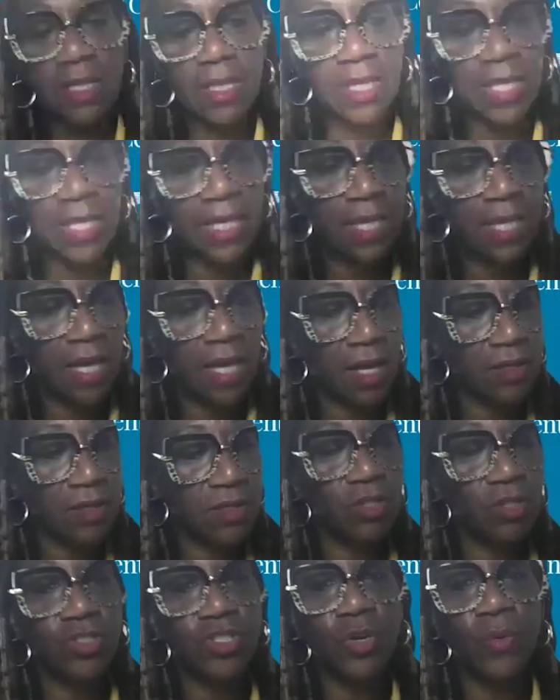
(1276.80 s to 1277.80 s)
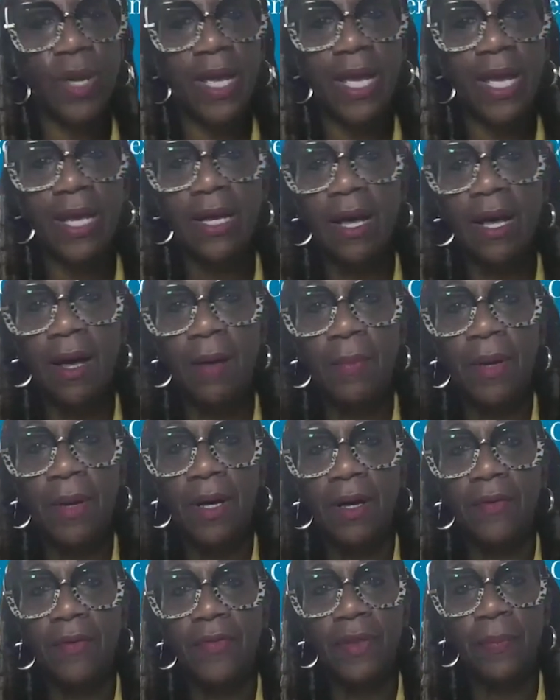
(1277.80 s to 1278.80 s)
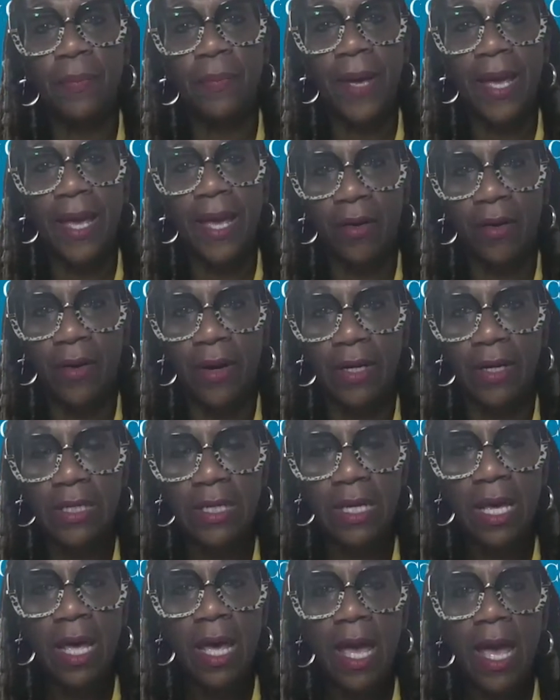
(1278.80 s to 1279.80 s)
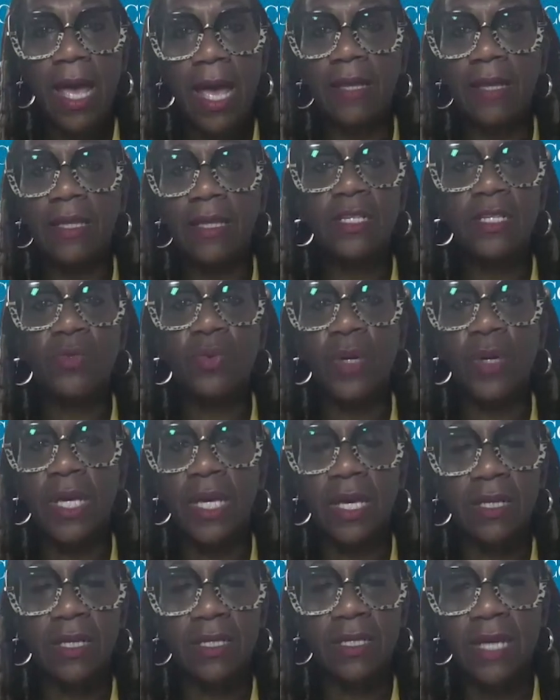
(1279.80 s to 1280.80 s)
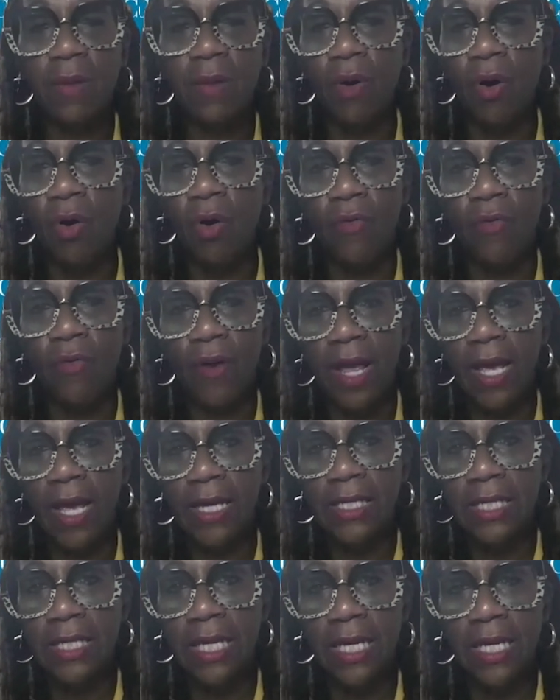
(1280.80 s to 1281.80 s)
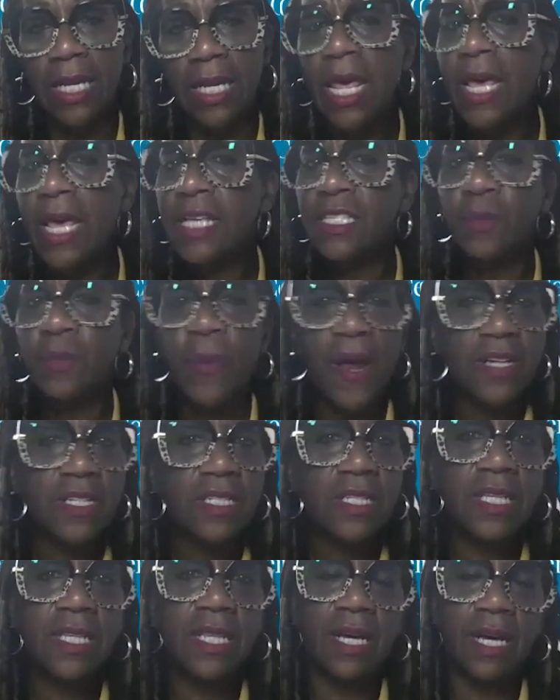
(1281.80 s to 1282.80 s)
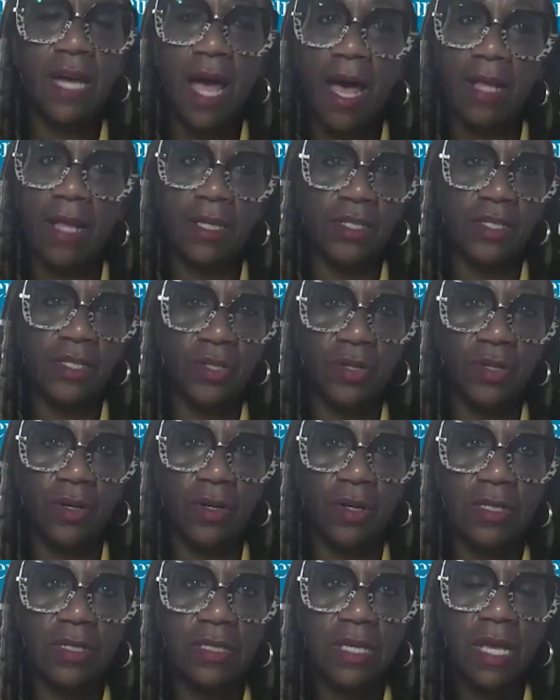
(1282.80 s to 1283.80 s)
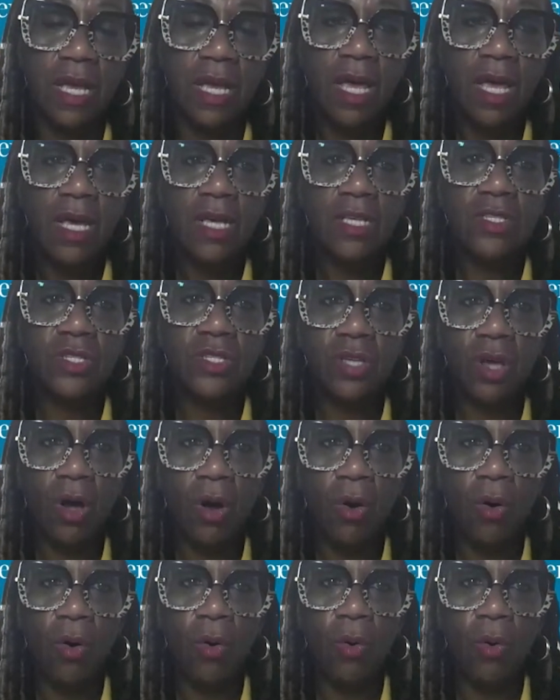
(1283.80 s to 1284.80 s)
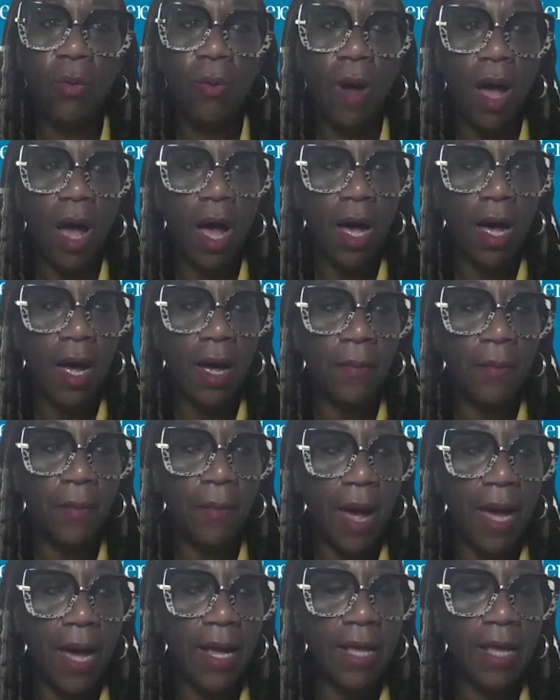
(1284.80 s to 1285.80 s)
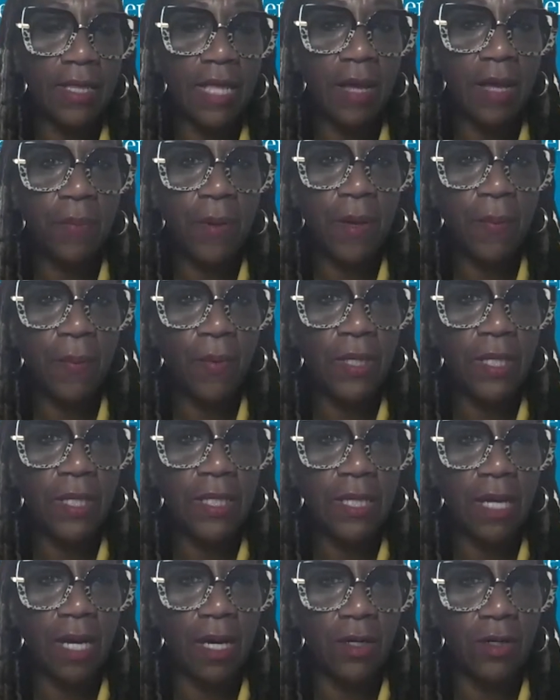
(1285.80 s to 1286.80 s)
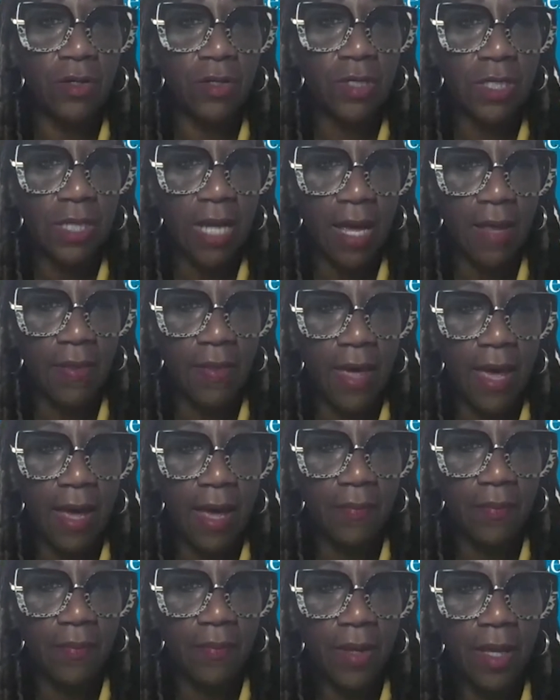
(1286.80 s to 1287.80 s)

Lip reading: the social income of the parent. And these were kids that were over 18, especially the college girls. So I think people need to understand that,